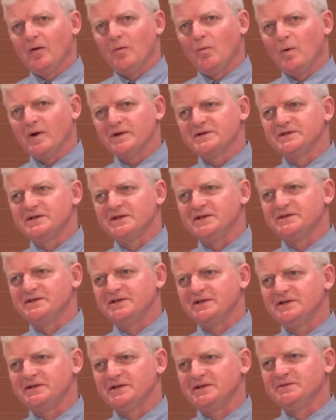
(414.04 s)
Once a
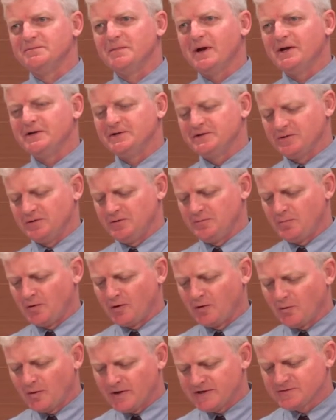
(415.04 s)
decision is made to
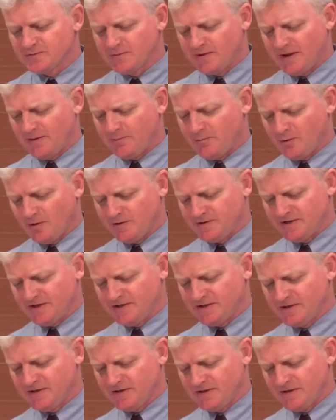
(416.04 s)
progress with that
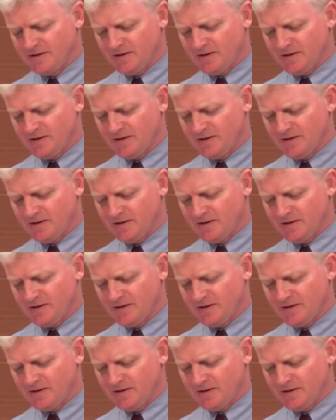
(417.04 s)
project,